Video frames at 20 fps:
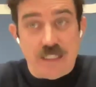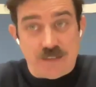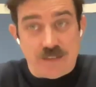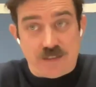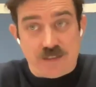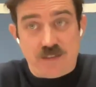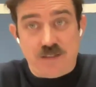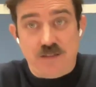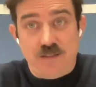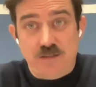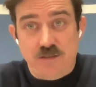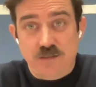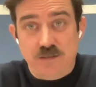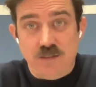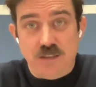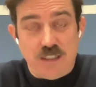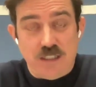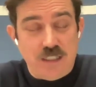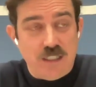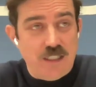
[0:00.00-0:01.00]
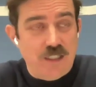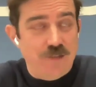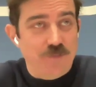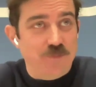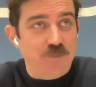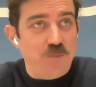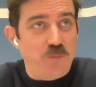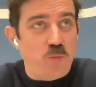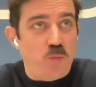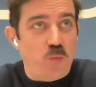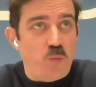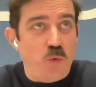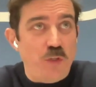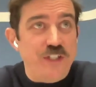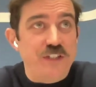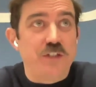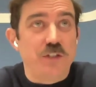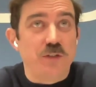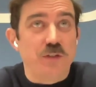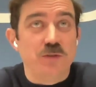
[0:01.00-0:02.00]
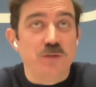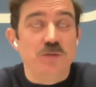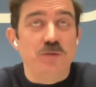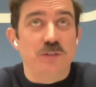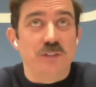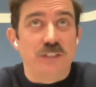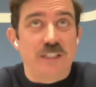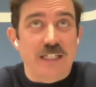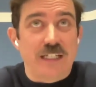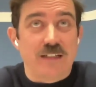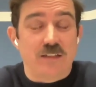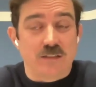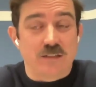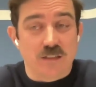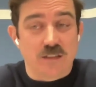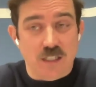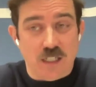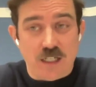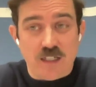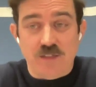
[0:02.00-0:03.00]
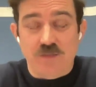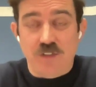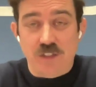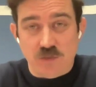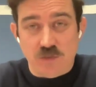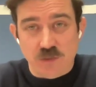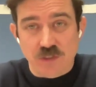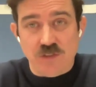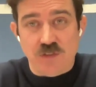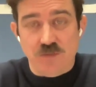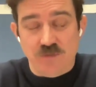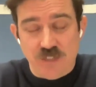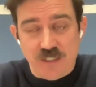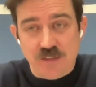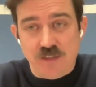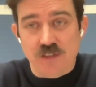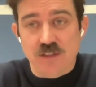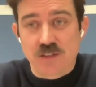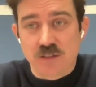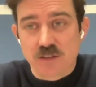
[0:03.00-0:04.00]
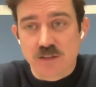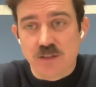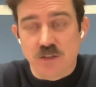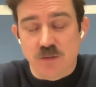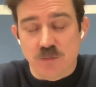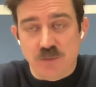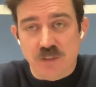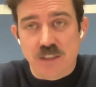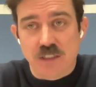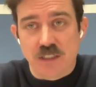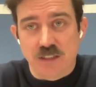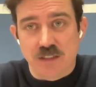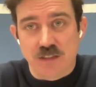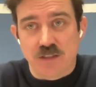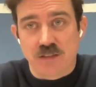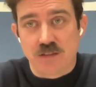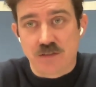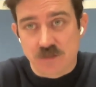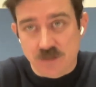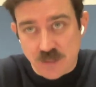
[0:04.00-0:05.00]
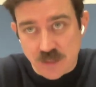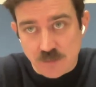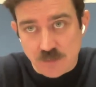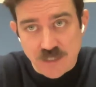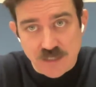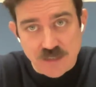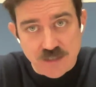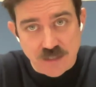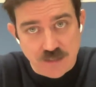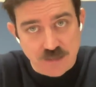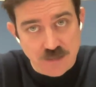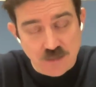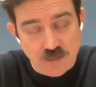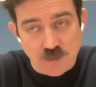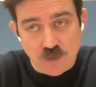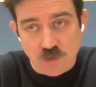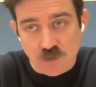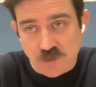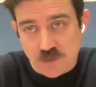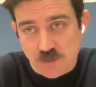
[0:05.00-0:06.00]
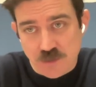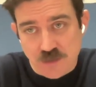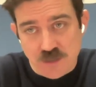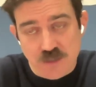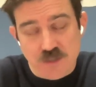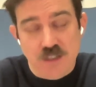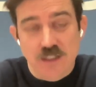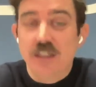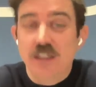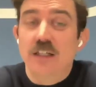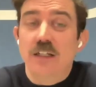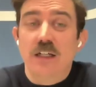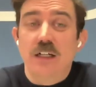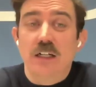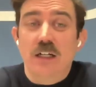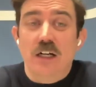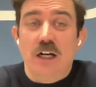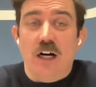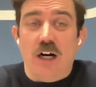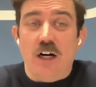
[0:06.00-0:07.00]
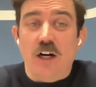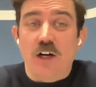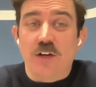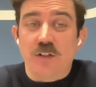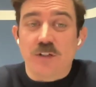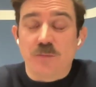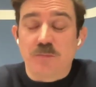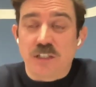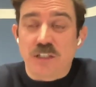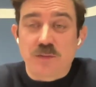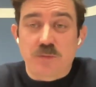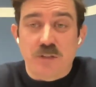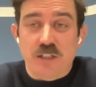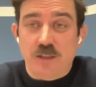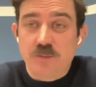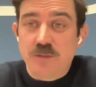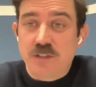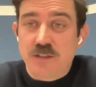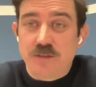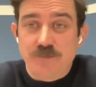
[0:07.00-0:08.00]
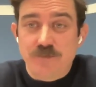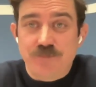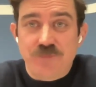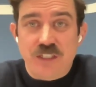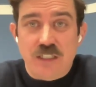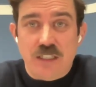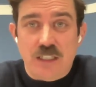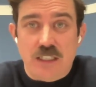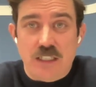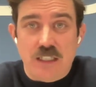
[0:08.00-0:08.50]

Yes. We do get a lot of inquiries from vendors, because like Mike said, we work with 100+ pubs.